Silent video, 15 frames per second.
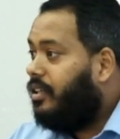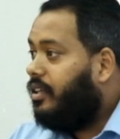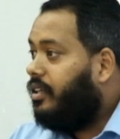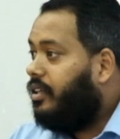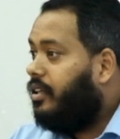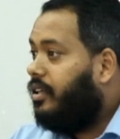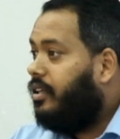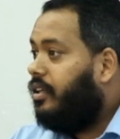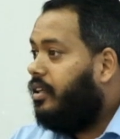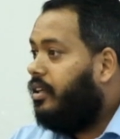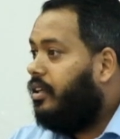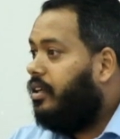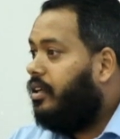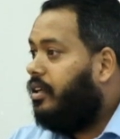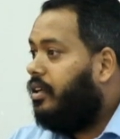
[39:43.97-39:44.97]

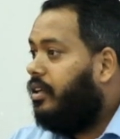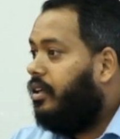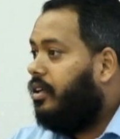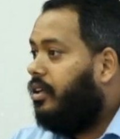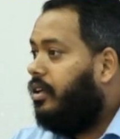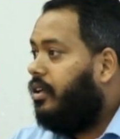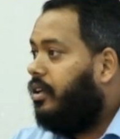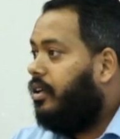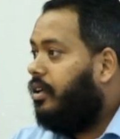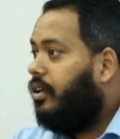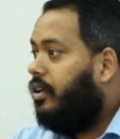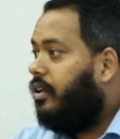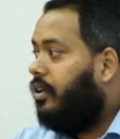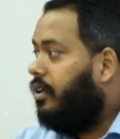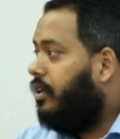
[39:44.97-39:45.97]

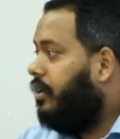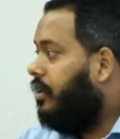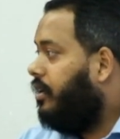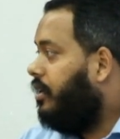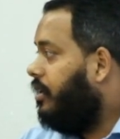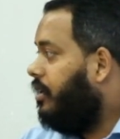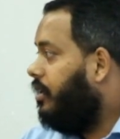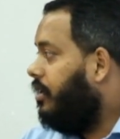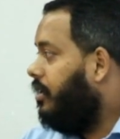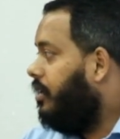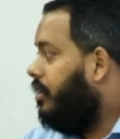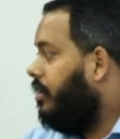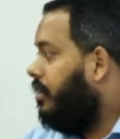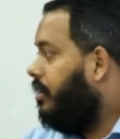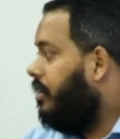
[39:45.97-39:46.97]

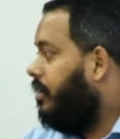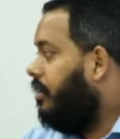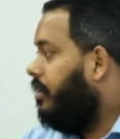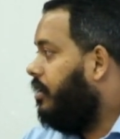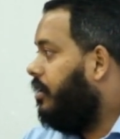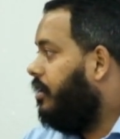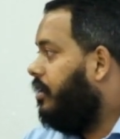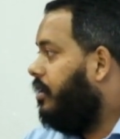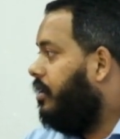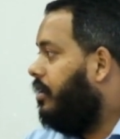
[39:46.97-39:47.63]
Nobody speaks.